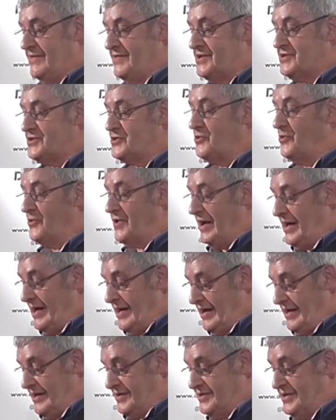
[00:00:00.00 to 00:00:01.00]
This is called
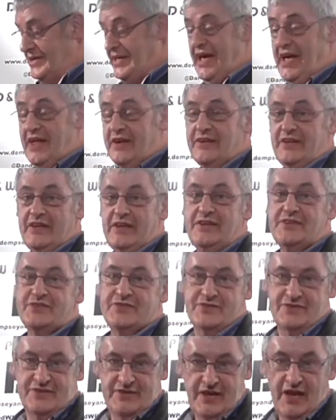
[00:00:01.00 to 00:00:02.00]
Aunt. Again,
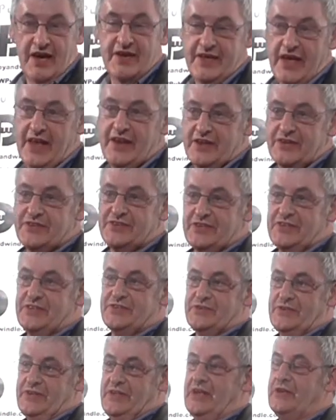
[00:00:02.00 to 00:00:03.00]

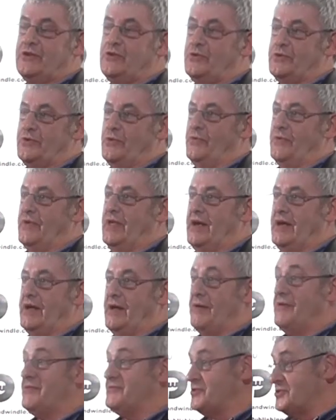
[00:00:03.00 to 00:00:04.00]
it could
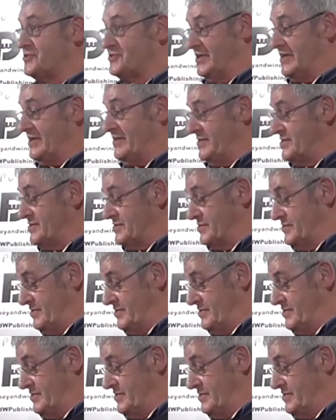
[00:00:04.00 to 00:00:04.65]
all. Just thinking, this